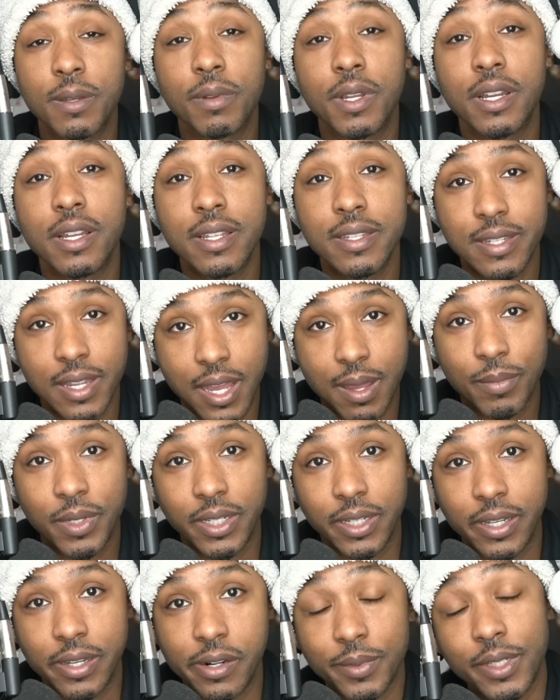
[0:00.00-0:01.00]
up, guys?
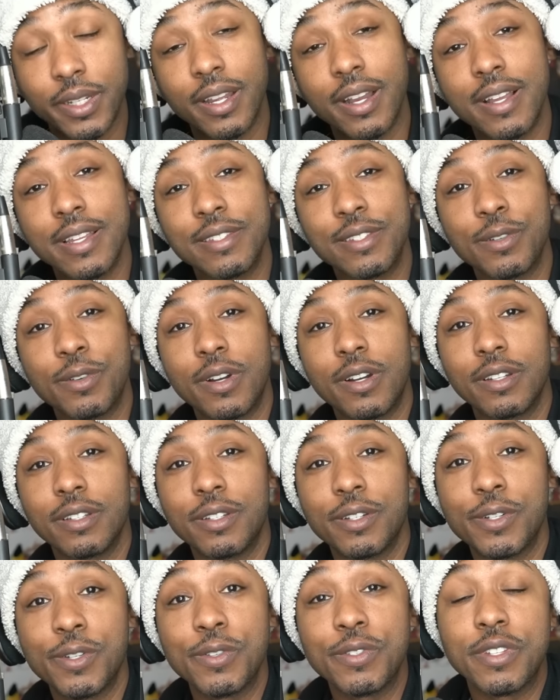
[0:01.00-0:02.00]
Omni here. You guys know how it
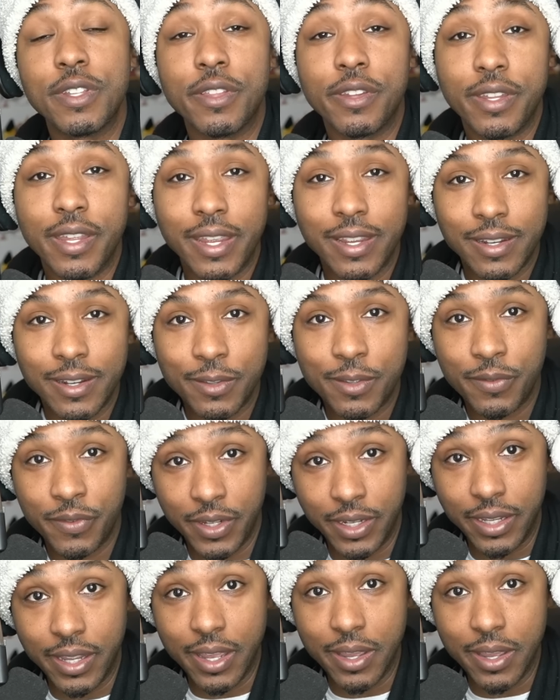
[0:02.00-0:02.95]
goes. Another day, another video.